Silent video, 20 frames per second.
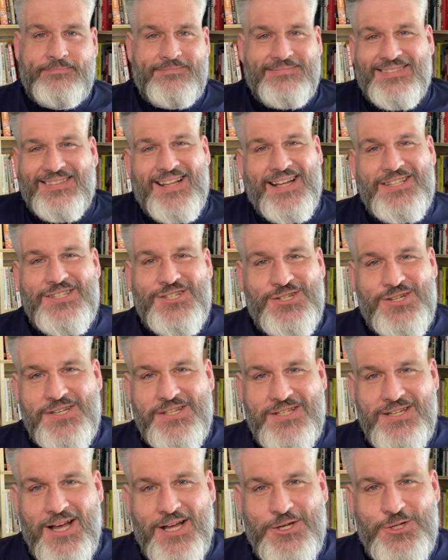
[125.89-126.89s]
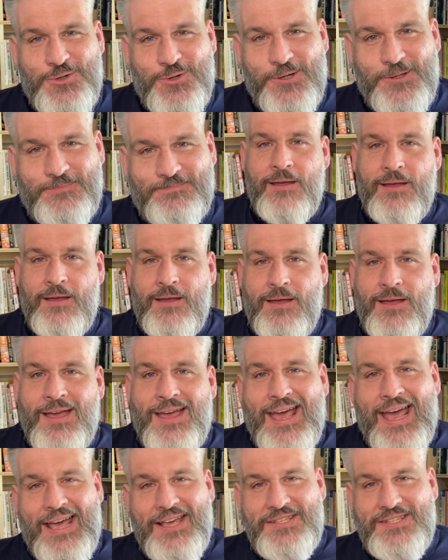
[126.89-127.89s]
And that's just not true.
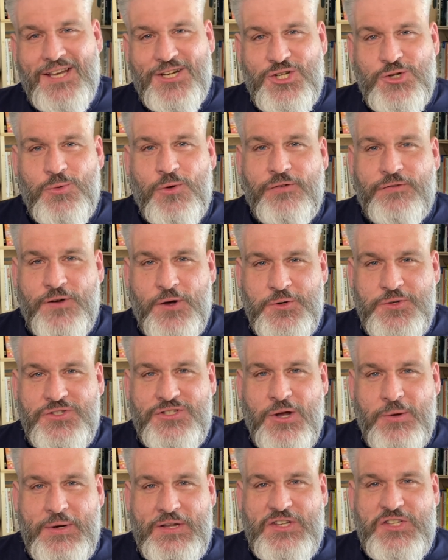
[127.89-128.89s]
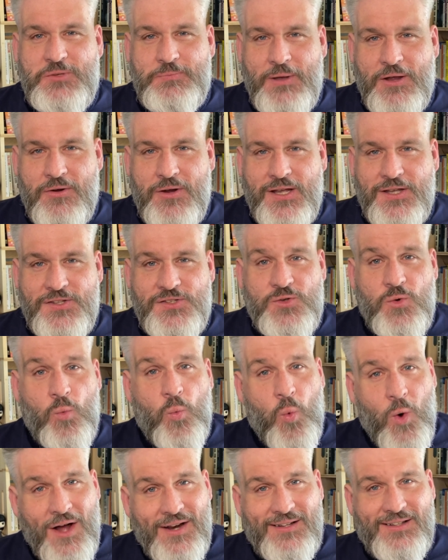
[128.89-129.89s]
Asexual folks don't experience
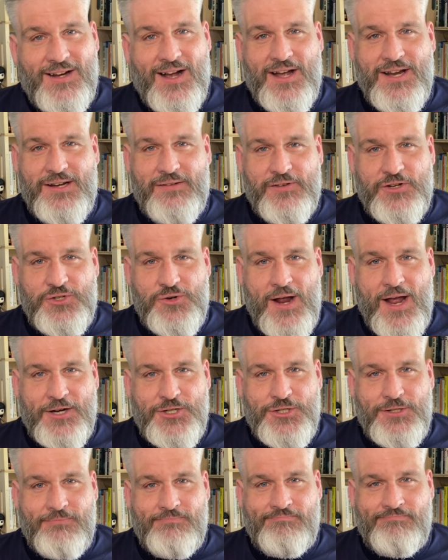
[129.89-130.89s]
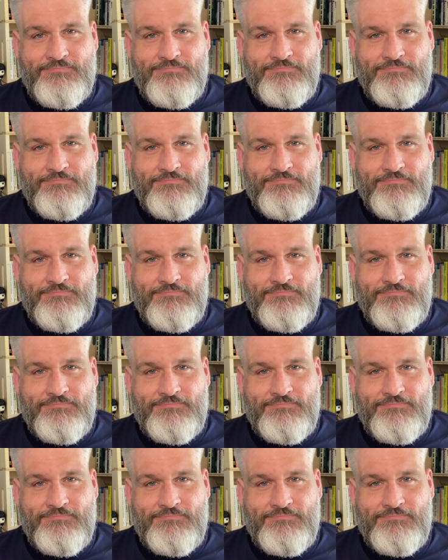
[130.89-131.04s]
one kind of attraction.